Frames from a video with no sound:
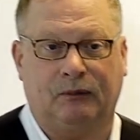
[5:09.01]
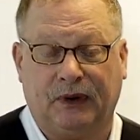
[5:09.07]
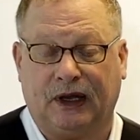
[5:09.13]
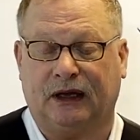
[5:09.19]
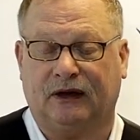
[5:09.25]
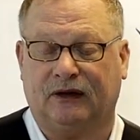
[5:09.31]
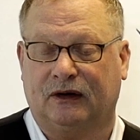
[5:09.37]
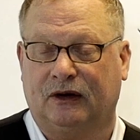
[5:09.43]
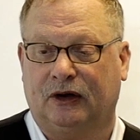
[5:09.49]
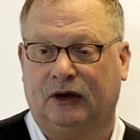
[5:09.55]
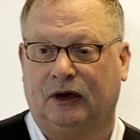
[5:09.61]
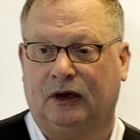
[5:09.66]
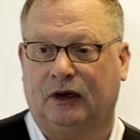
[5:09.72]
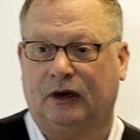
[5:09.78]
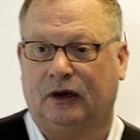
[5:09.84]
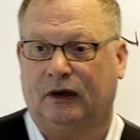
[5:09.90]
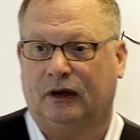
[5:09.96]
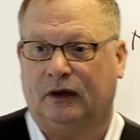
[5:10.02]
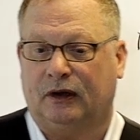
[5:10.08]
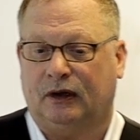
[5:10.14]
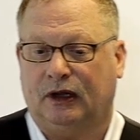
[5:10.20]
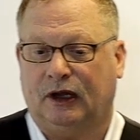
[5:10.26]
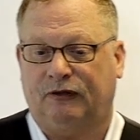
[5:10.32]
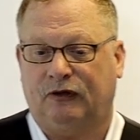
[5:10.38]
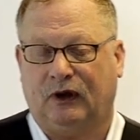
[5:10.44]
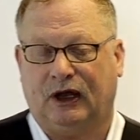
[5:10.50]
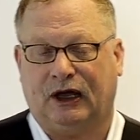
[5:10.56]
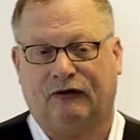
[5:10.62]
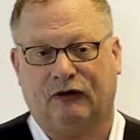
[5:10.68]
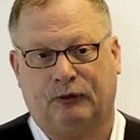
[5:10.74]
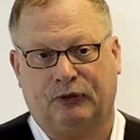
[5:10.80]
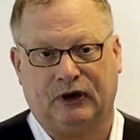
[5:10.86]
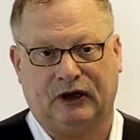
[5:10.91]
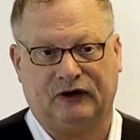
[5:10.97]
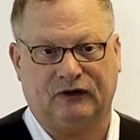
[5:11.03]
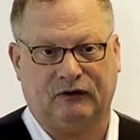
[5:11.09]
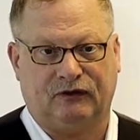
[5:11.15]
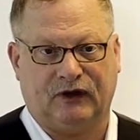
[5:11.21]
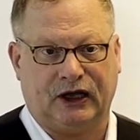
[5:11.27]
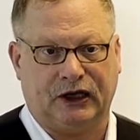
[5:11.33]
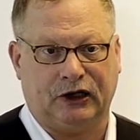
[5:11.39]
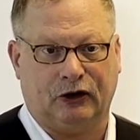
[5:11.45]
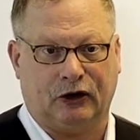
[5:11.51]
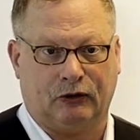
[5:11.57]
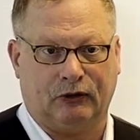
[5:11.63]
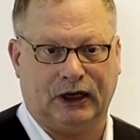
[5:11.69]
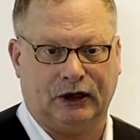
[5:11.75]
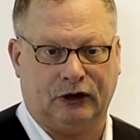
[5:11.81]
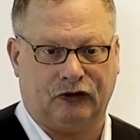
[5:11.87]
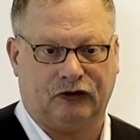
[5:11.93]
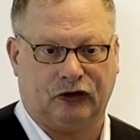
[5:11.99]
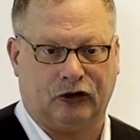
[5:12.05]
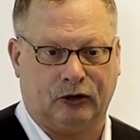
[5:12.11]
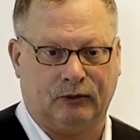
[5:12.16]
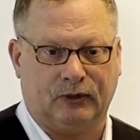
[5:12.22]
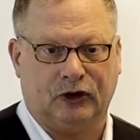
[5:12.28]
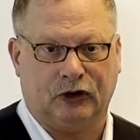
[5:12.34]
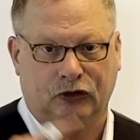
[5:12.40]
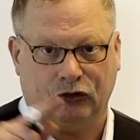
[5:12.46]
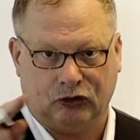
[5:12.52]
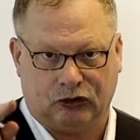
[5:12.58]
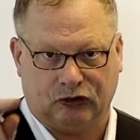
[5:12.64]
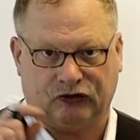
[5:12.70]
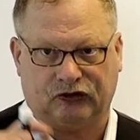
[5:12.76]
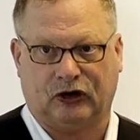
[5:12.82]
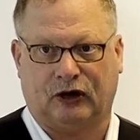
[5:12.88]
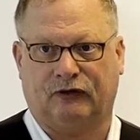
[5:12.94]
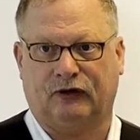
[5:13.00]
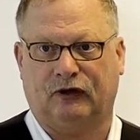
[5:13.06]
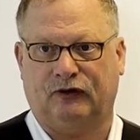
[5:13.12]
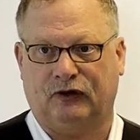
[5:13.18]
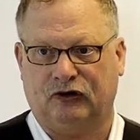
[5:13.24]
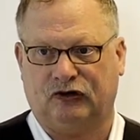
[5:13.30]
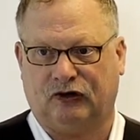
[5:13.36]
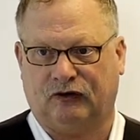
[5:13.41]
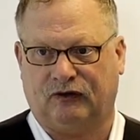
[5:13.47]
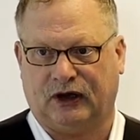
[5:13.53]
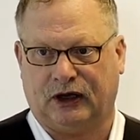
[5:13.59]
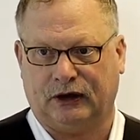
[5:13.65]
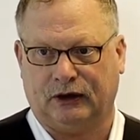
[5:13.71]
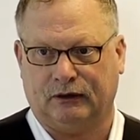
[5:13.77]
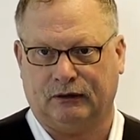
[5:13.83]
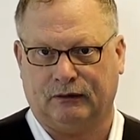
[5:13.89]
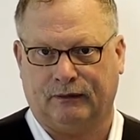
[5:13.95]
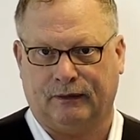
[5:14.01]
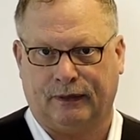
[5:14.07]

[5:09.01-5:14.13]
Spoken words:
But if you have a present value, a rate, and a term, you can solve for future value.